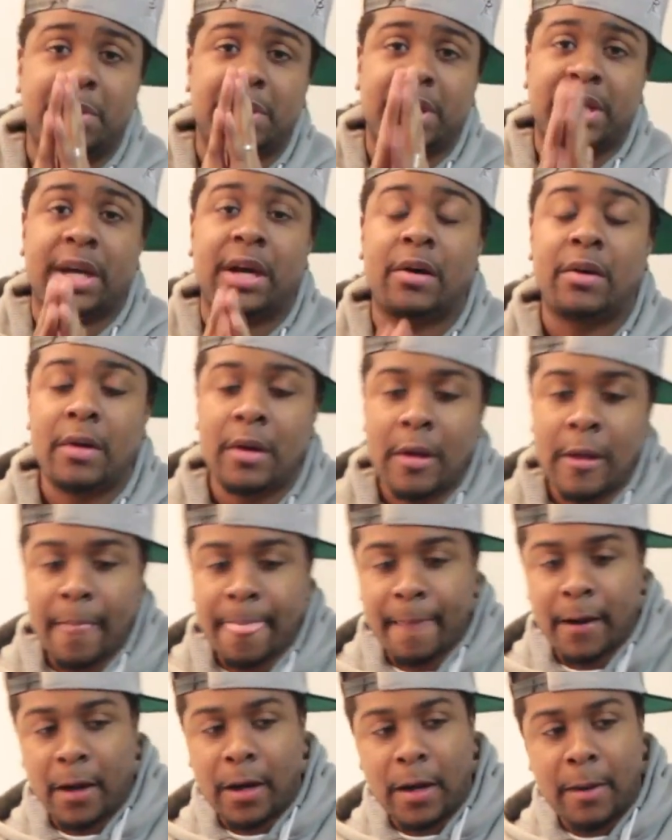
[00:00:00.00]
Big L.
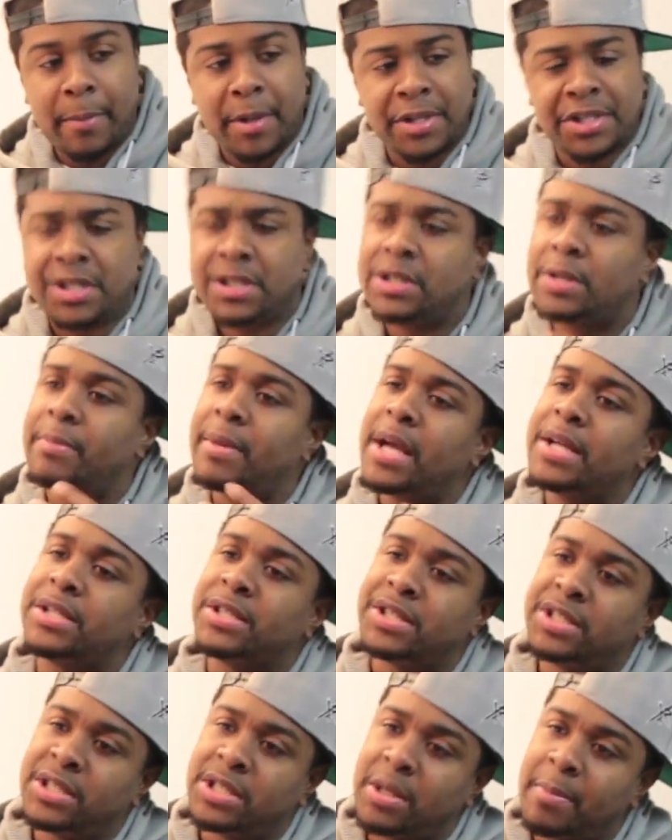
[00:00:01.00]
But she's
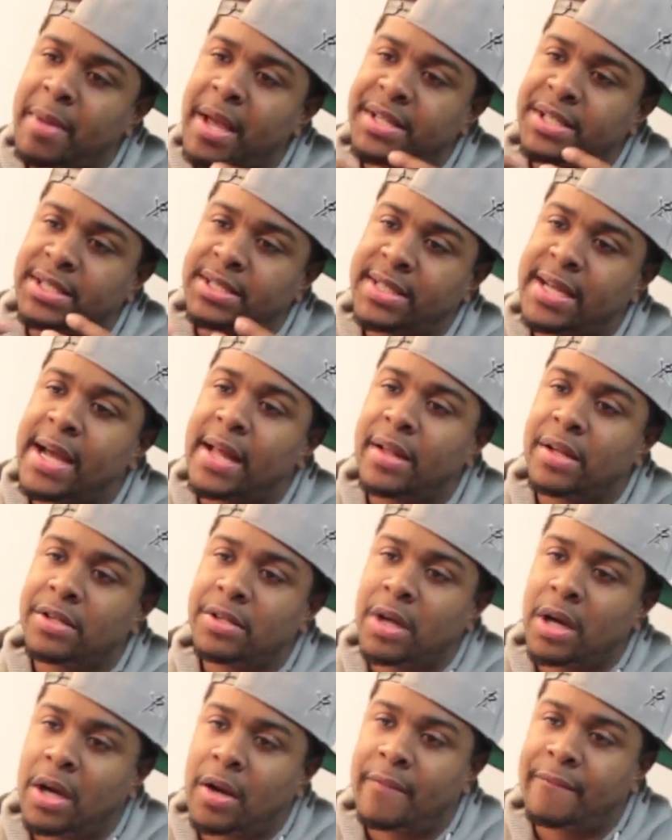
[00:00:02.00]
amazing. She's an amazing talent,
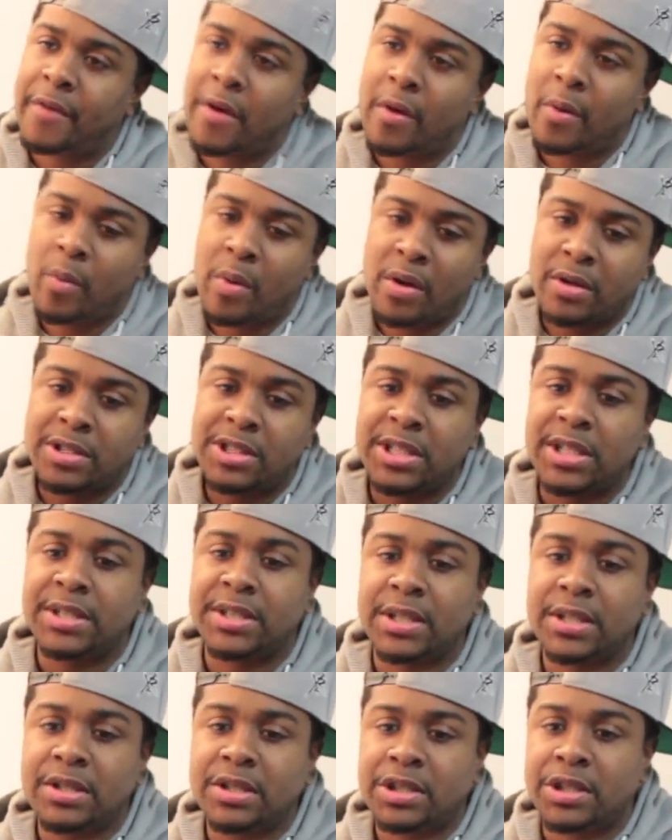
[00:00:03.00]
very well
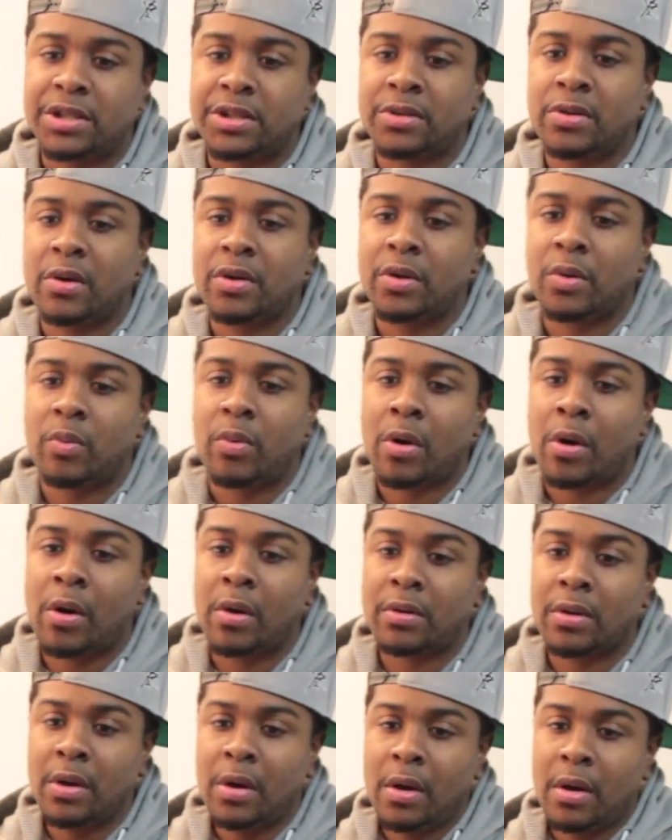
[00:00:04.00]
seasoned. She's toured the
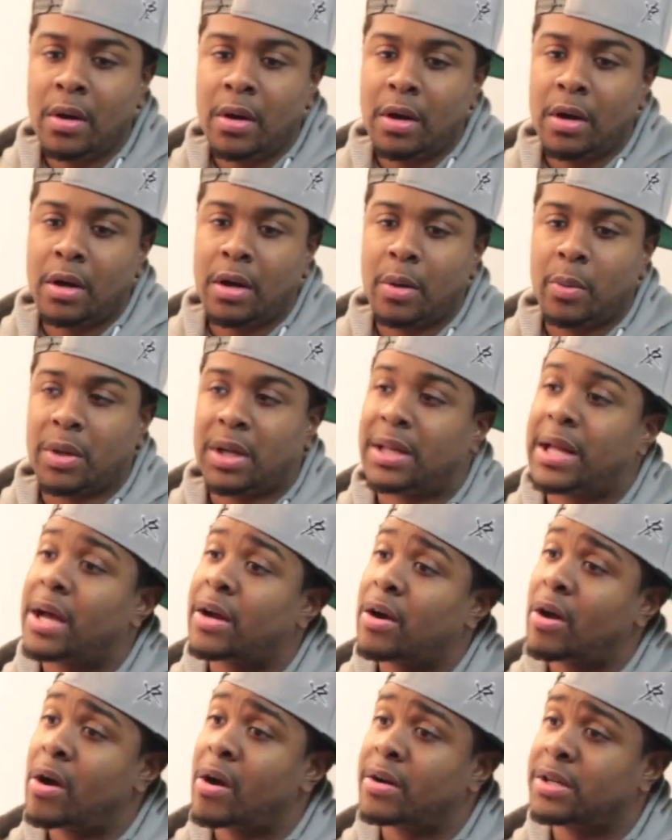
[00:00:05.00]
world with a
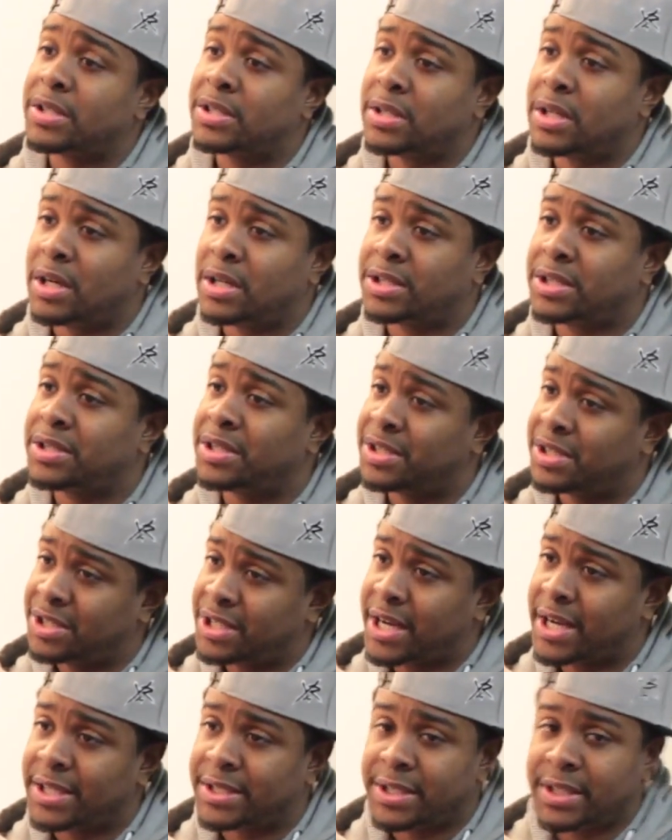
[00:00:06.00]
lot of artists, such as
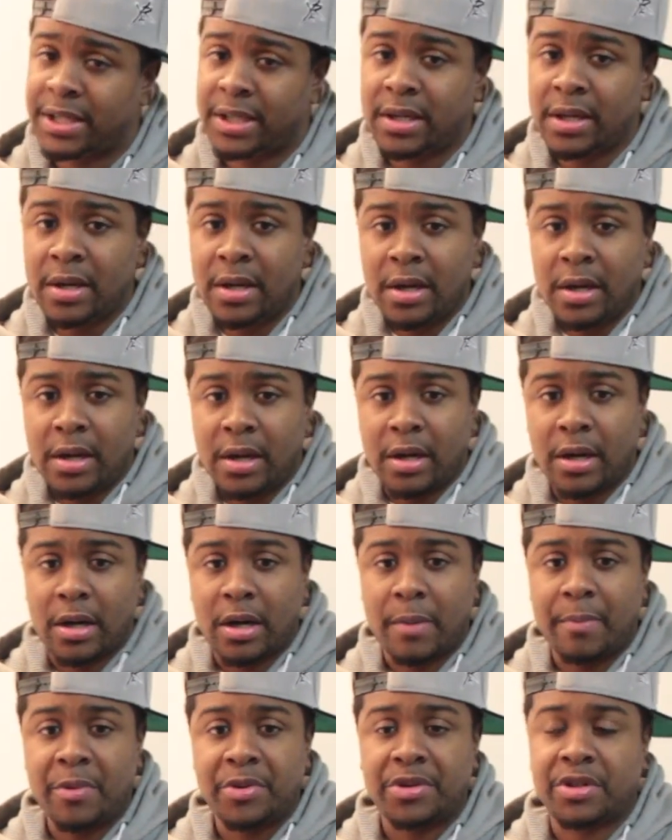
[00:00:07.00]
Jay-Z,
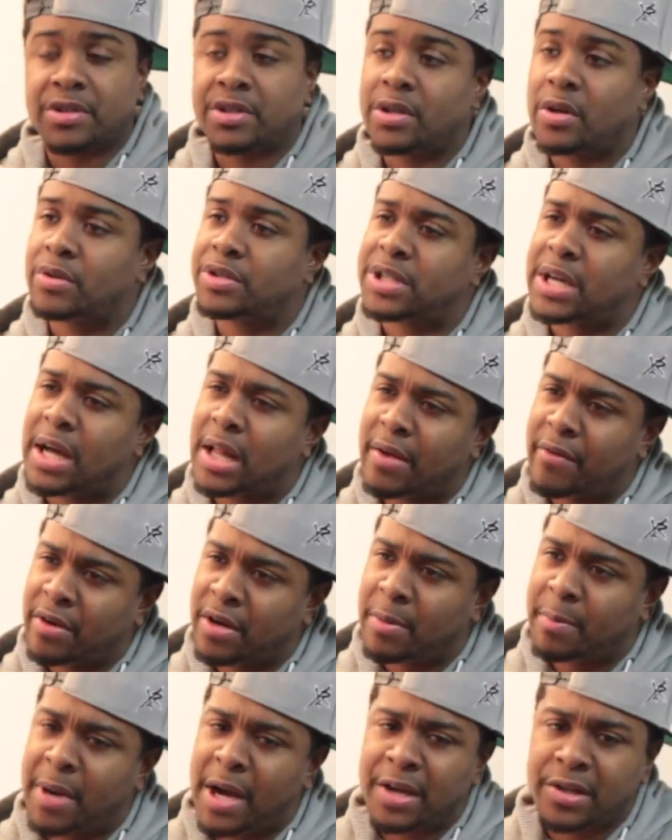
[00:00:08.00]
Music Soul
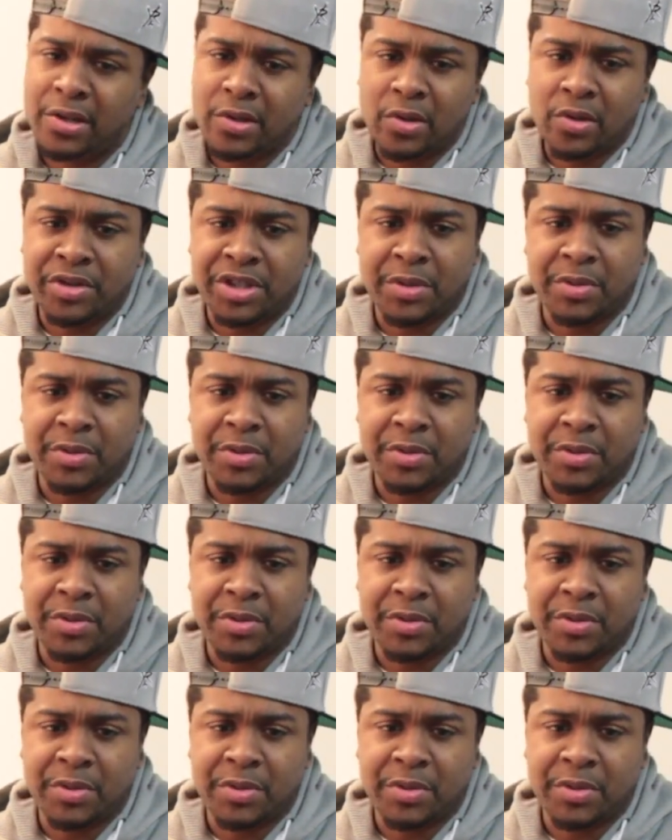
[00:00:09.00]
Child, Erykah Badu.